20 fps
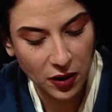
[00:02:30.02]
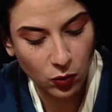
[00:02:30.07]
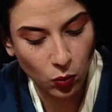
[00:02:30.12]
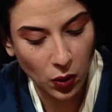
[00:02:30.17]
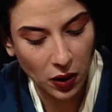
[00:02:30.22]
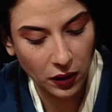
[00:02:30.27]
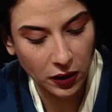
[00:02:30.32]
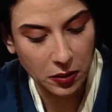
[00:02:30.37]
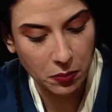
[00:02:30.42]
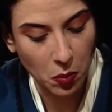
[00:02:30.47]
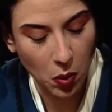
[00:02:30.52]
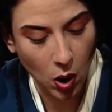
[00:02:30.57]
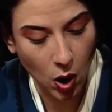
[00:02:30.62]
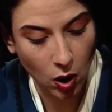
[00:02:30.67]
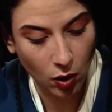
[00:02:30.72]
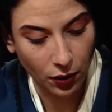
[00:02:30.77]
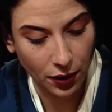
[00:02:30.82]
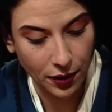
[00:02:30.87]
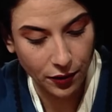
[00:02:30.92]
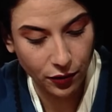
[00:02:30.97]
friend Willie
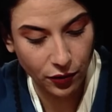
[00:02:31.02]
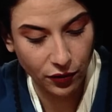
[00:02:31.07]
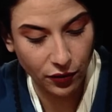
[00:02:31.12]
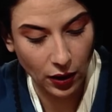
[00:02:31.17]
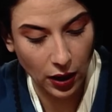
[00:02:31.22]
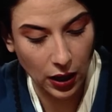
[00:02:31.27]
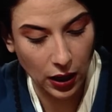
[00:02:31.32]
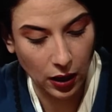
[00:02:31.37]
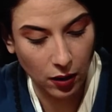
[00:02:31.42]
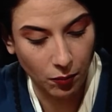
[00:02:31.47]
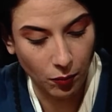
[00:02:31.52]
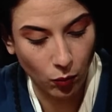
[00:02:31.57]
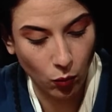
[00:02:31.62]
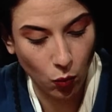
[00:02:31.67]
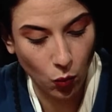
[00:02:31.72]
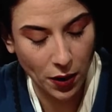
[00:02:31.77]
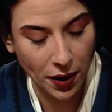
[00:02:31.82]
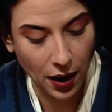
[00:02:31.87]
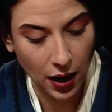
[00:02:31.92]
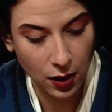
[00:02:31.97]
Morris,
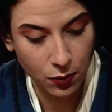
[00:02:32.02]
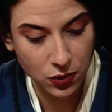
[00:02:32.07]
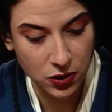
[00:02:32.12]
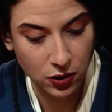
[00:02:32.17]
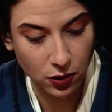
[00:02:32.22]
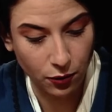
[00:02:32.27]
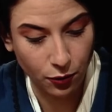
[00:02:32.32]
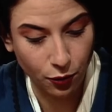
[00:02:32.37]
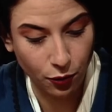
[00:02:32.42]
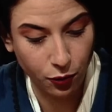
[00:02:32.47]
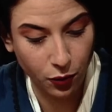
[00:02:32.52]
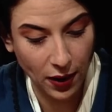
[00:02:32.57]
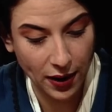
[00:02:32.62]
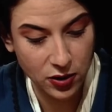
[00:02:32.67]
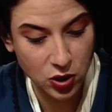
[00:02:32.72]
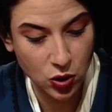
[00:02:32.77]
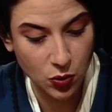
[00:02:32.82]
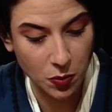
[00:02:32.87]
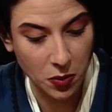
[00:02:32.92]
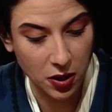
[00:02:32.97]
when I was a
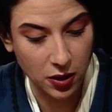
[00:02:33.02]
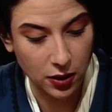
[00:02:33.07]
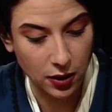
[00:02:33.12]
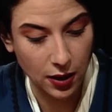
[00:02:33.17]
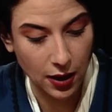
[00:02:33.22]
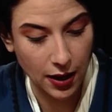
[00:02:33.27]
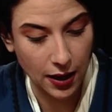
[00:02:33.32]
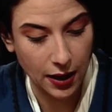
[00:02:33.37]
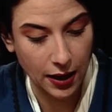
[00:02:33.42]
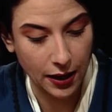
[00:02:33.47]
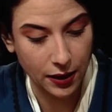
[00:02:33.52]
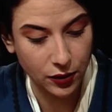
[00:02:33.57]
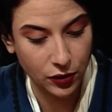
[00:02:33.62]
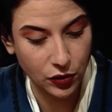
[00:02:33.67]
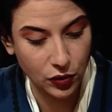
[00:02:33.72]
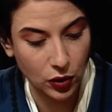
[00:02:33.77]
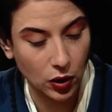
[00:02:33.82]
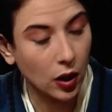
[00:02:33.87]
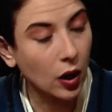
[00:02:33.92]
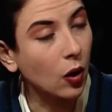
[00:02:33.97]
freshman
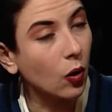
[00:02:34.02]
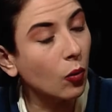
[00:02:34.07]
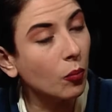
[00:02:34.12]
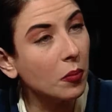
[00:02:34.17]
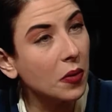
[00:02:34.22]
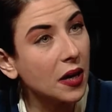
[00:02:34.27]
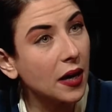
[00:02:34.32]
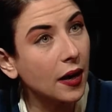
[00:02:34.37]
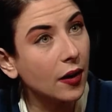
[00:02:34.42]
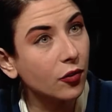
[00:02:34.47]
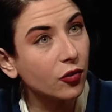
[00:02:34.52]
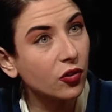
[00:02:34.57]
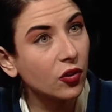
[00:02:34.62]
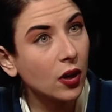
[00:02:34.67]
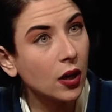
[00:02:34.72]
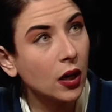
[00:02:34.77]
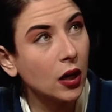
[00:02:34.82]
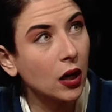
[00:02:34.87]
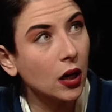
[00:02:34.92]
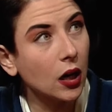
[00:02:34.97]
at Ole
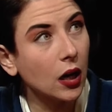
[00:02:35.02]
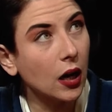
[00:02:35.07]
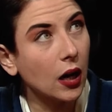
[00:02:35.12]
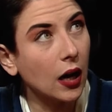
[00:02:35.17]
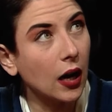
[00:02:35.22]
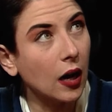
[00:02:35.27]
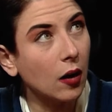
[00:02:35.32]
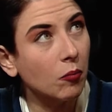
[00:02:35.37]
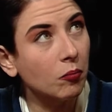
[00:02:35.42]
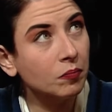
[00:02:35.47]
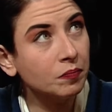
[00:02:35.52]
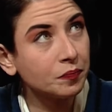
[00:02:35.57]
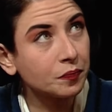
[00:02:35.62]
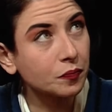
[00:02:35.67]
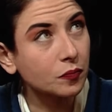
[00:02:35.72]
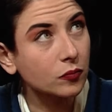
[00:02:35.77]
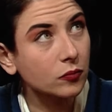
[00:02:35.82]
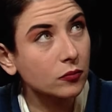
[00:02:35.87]
Miss, I